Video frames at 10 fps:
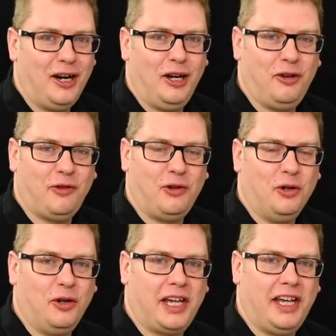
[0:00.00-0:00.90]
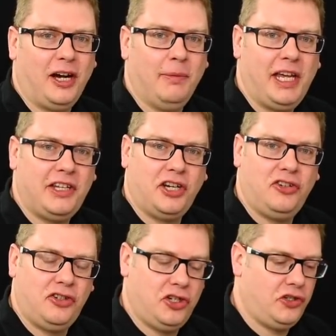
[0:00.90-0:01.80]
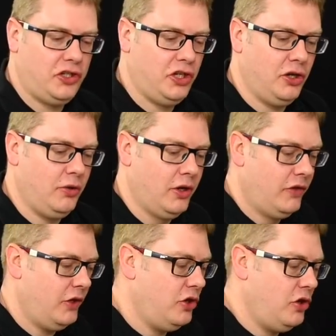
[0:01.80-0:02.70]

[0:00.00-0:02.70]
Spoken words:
Hi, Luke from KORG here. I'm here to introduce to you the